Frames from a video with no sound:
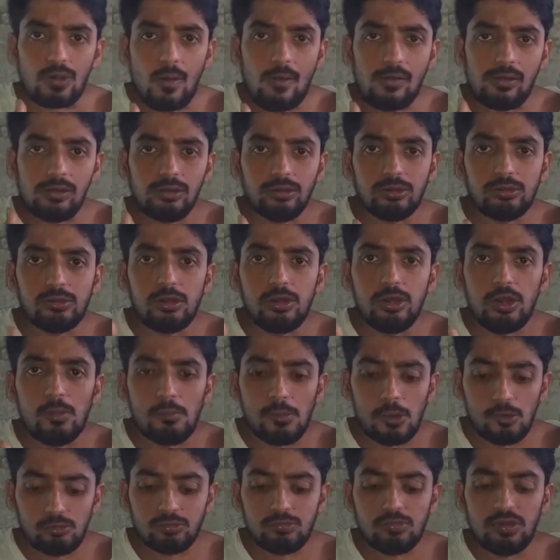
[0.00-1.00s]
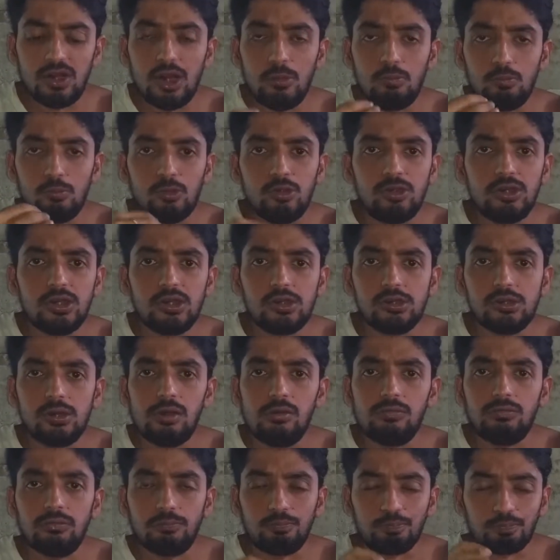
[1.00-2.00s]
inside the mouth when I put
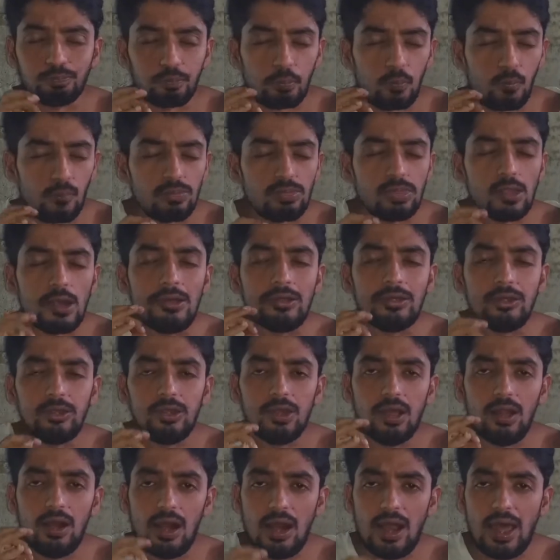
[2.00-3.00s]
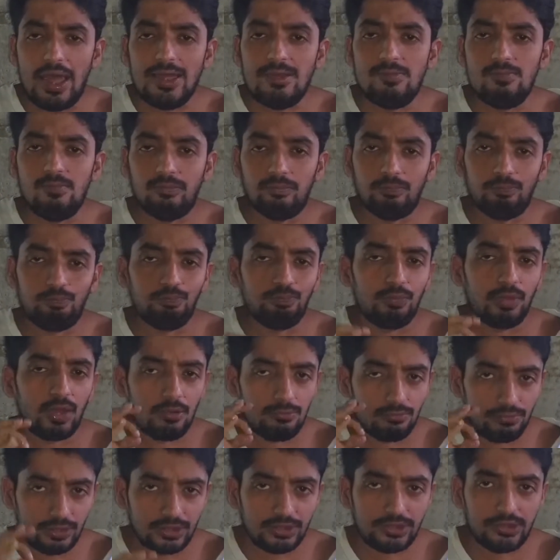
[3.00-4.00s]
itself the lime.
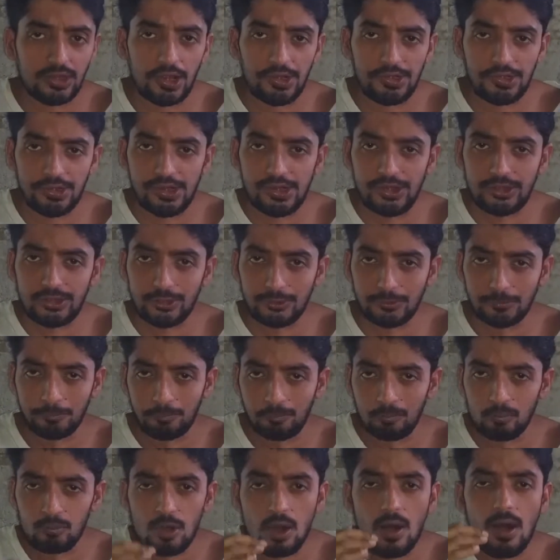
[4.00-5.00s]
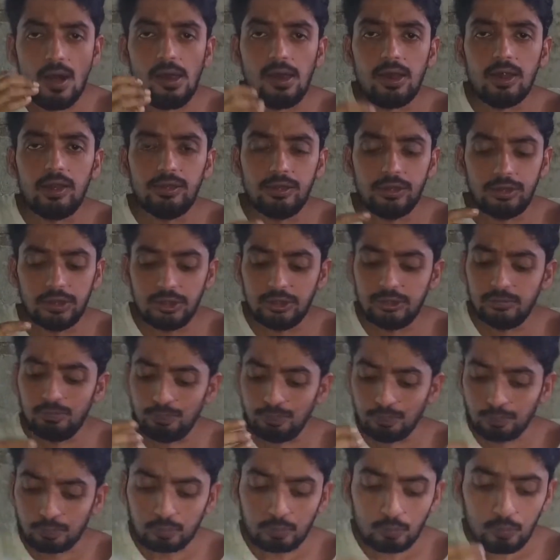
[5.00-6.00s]
First I taste and then
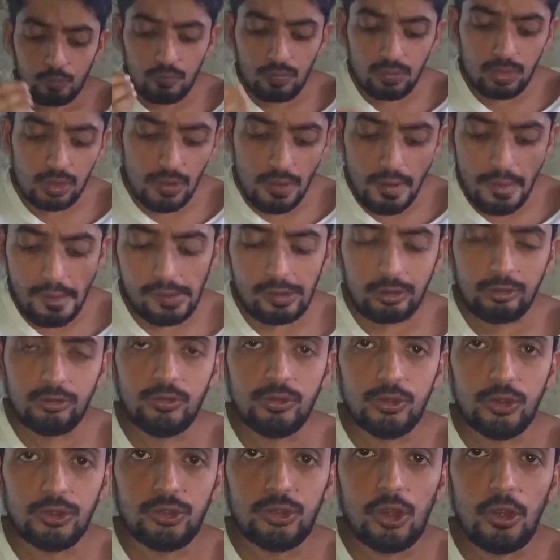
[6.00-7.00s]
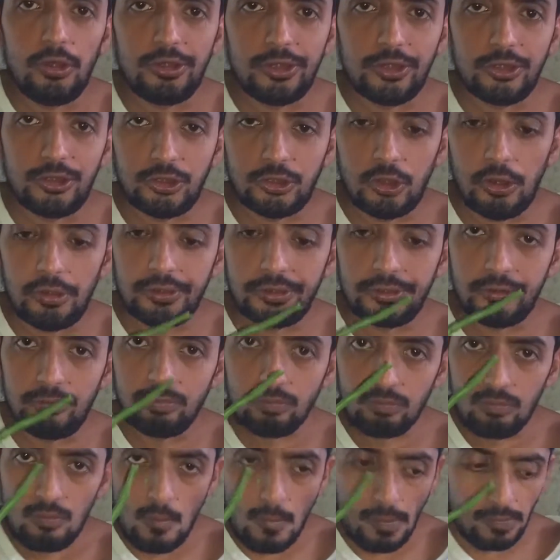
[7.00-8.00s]
the salted sauce.
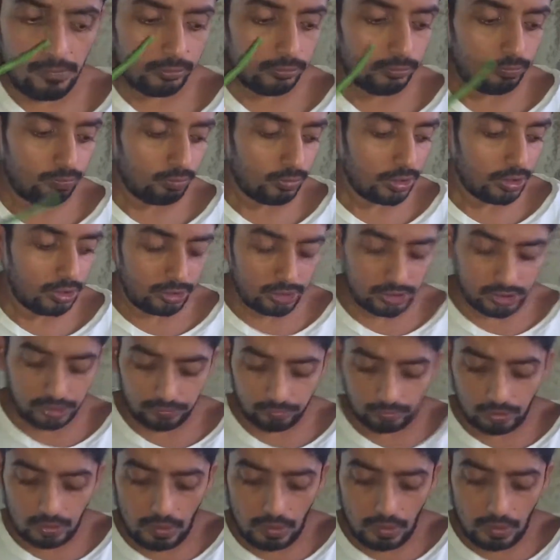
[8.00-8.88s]
See,